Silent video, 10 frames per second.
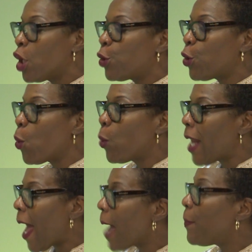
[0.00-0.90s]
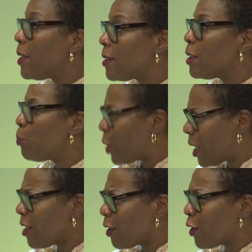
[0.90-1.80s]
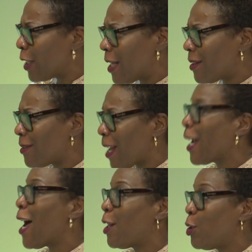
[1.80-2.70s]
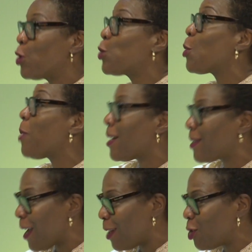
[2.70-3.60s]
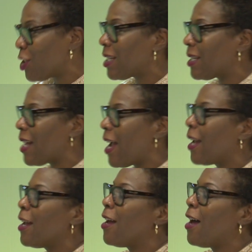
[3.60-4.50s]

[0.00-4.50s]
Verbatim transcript: So what happens, and particularly as a psychologist or pastologist, as I